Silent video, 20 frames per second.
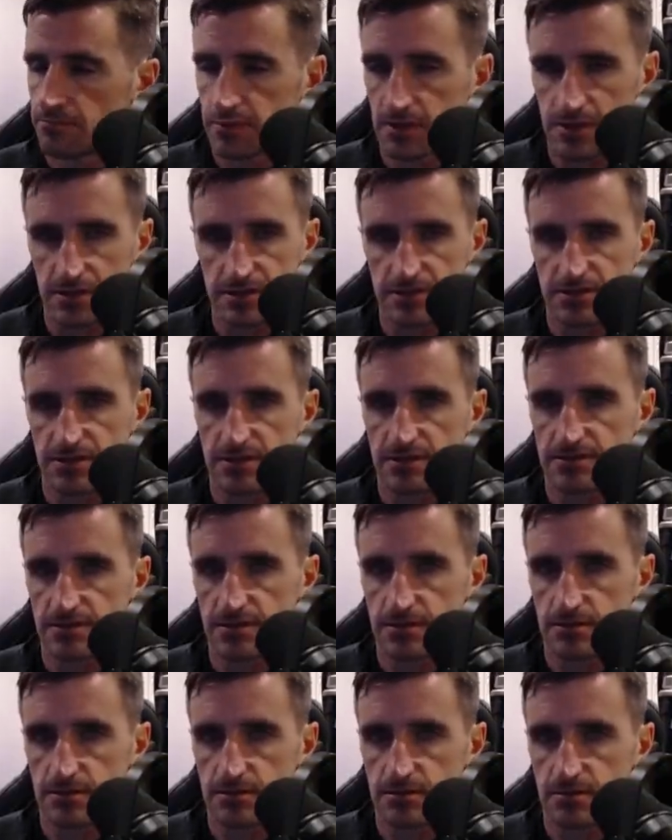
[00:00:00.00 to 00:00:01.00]
please
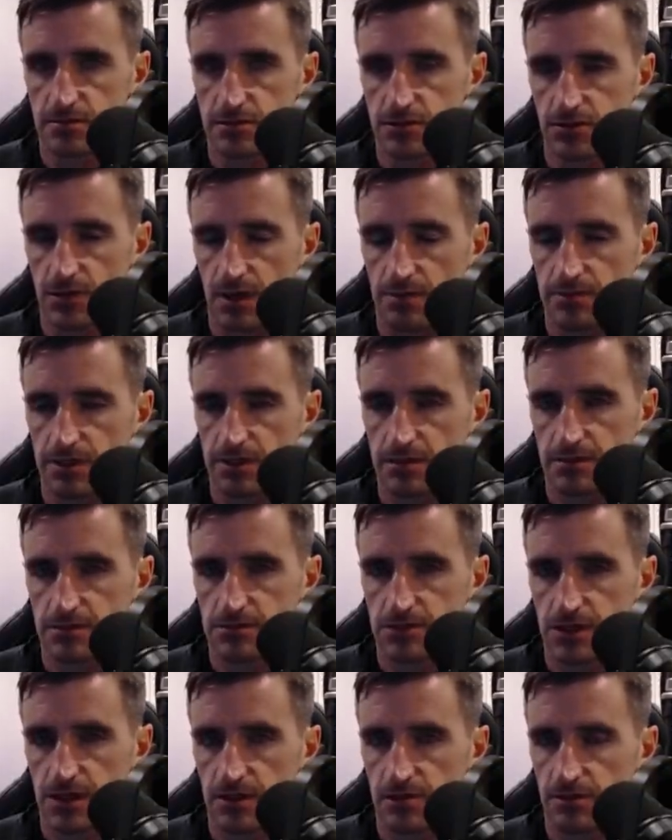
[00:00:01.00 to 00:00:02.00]
consider subscribing to the
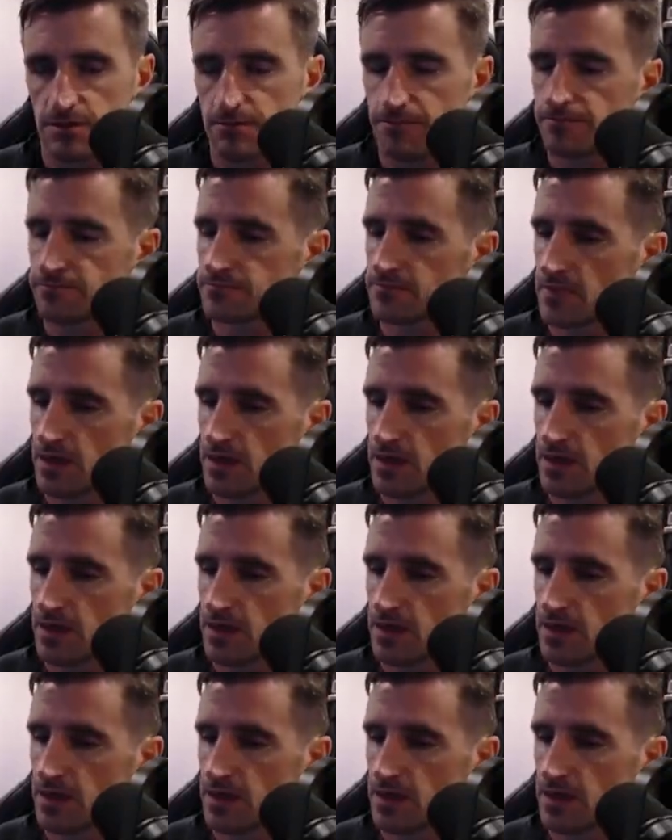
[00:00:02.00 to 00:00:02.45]
channel.